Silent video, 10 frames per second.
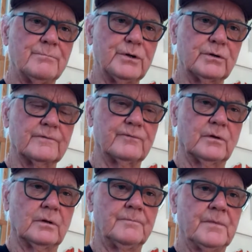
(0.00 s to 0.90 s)

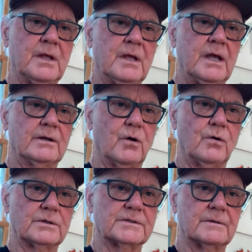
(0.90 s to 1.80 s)
beautiful and
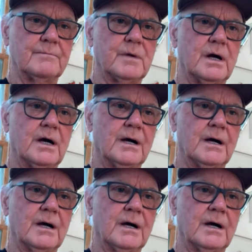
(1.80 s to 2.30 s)
wholesome.